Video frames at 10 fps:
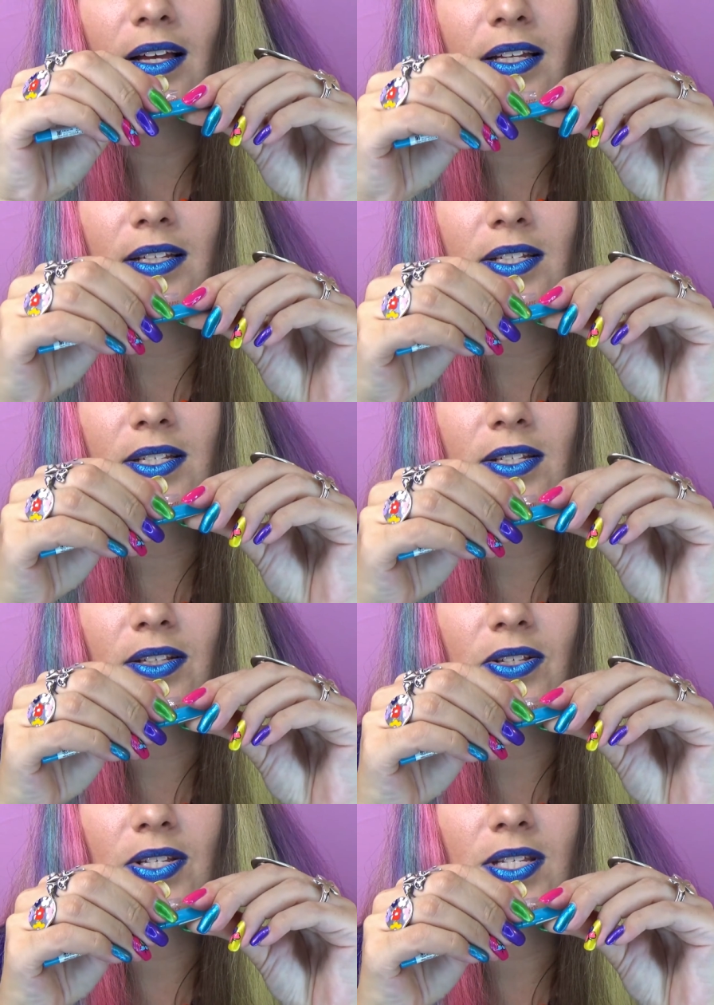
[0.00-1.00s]
it is
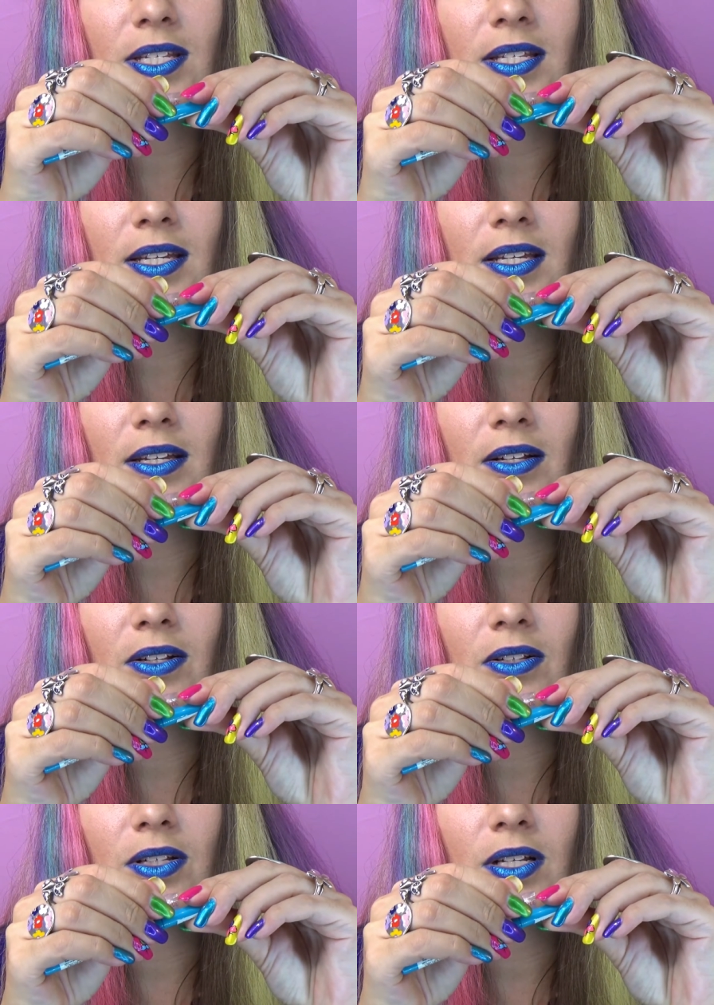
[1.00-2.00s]
still
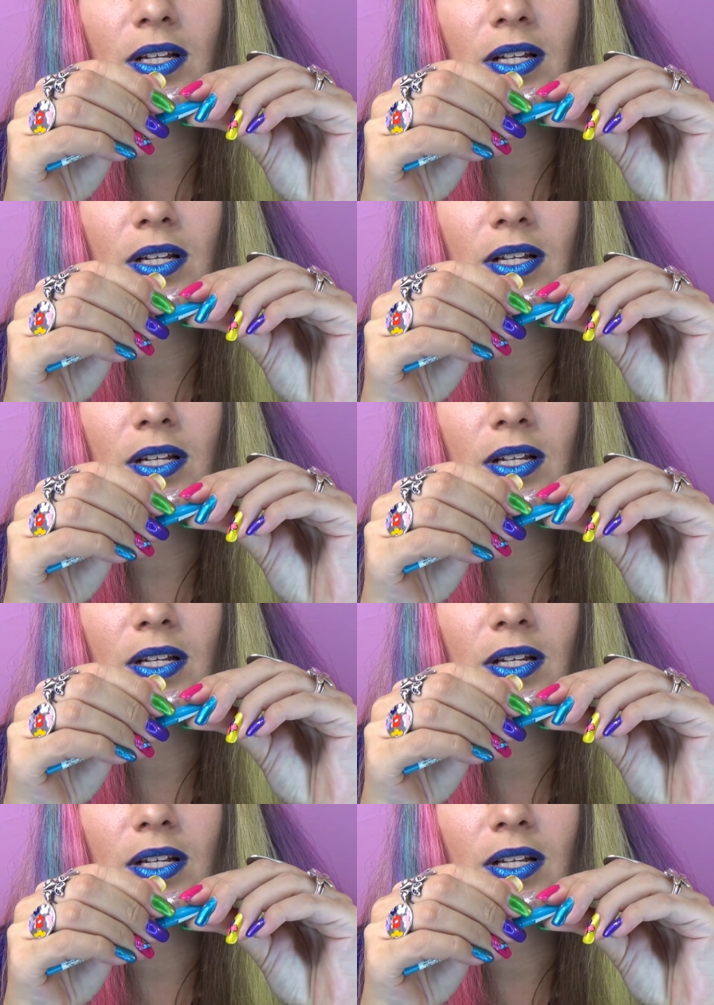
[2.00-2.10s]
sealed.